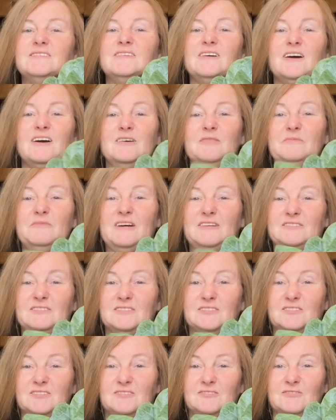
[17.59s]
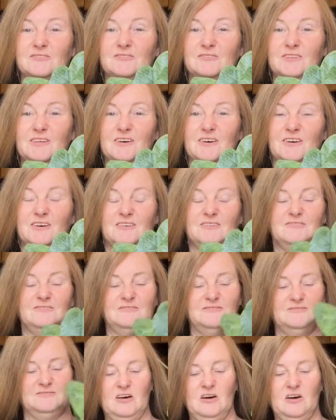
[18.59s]
I'm about to school y'all.
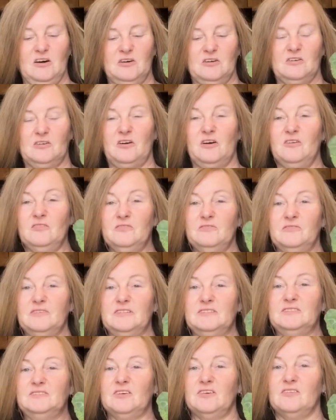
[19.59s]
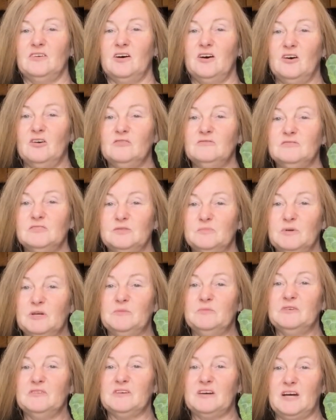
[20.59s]
Collard greens are the oldest
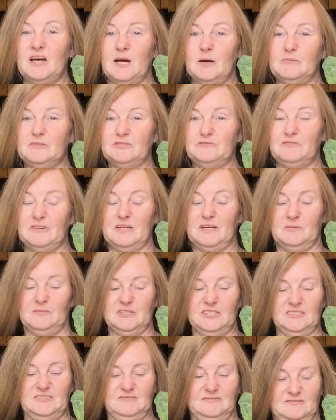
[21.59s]
member of the cabbage family.